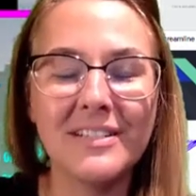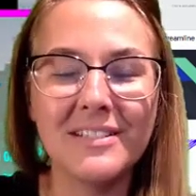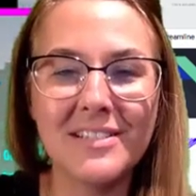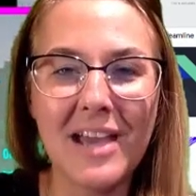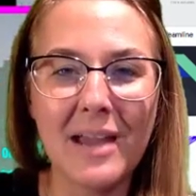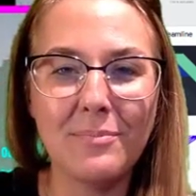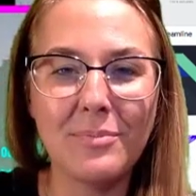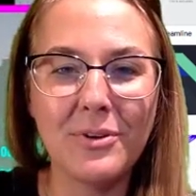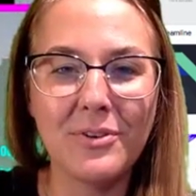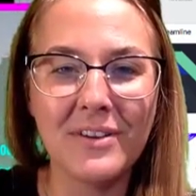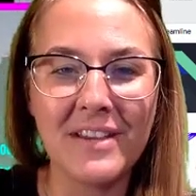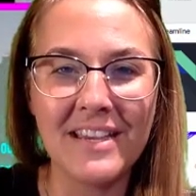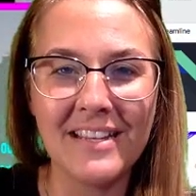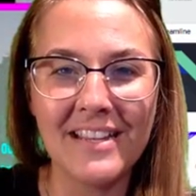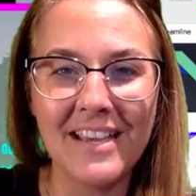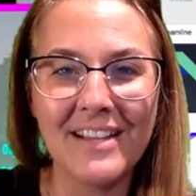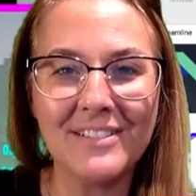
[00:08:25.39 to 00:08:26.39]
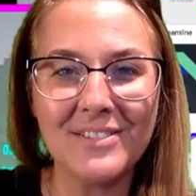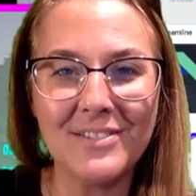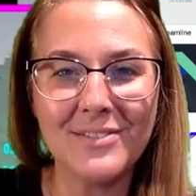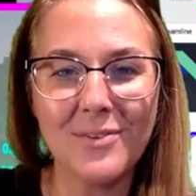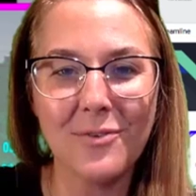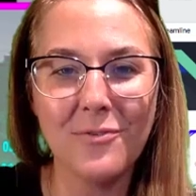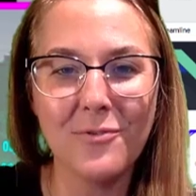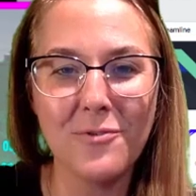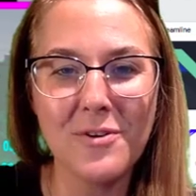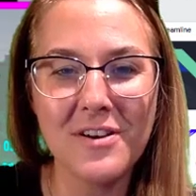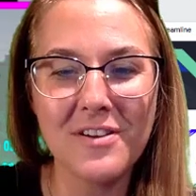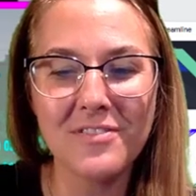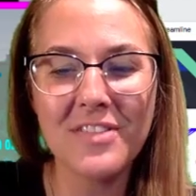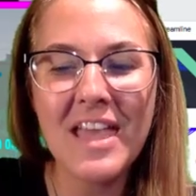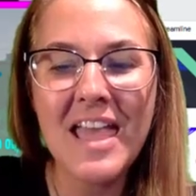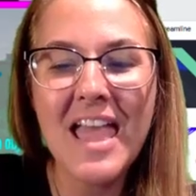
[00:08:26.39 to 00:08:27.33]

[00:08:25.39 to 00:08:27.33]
to type green, and so forth.